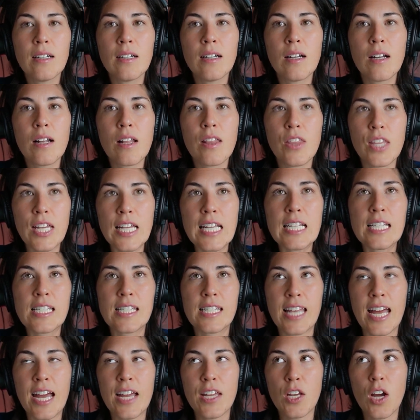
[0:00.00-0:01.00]
things
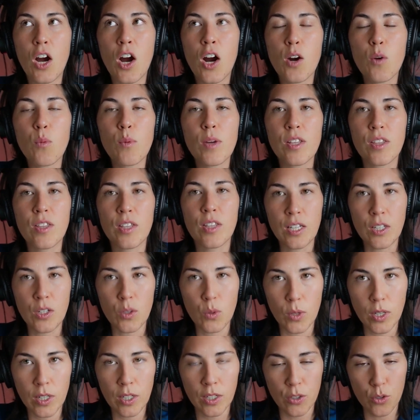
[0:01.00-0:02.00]
that are within
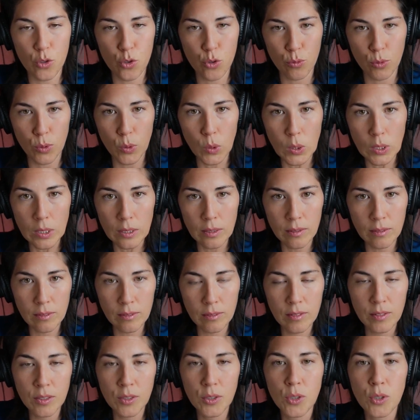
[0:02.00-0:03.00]
your control.
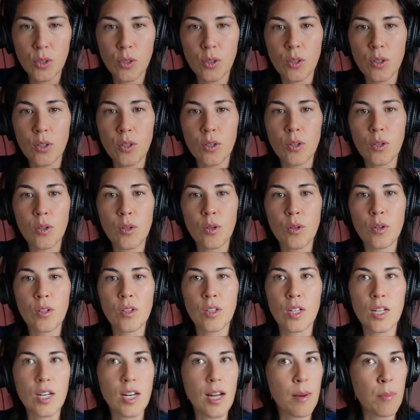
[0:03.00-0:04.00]
The
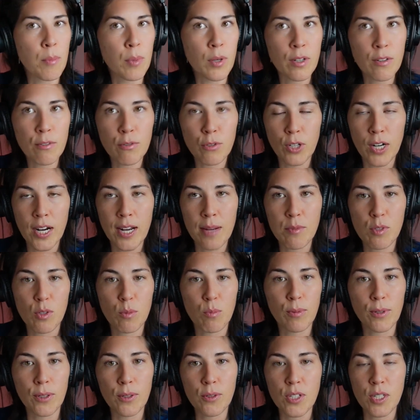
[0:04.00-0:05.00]
number of grams of
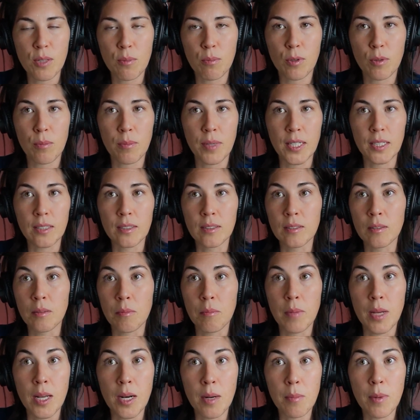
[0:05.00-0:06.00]
protein per meal,
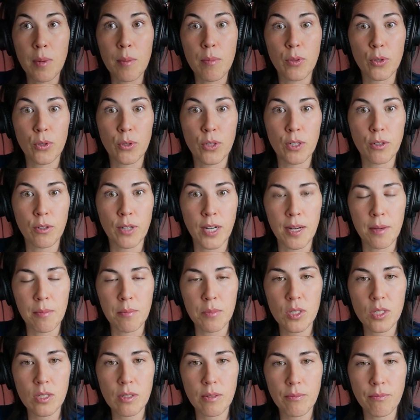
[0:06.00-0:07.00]
minimum 30
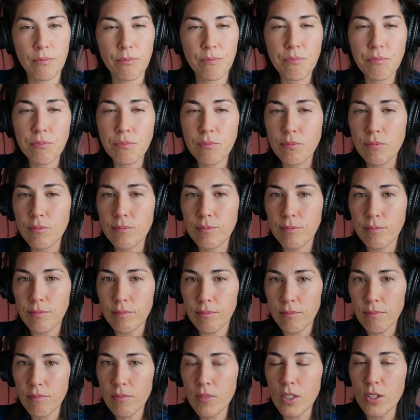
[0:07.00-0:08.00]
grams.
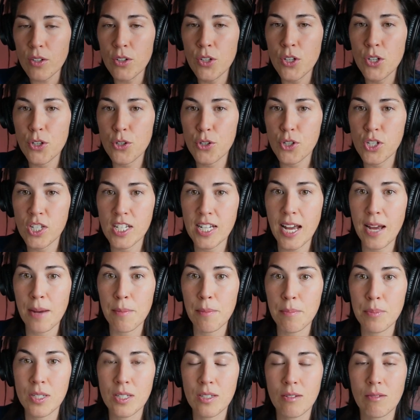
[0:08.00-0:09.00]
Your steps,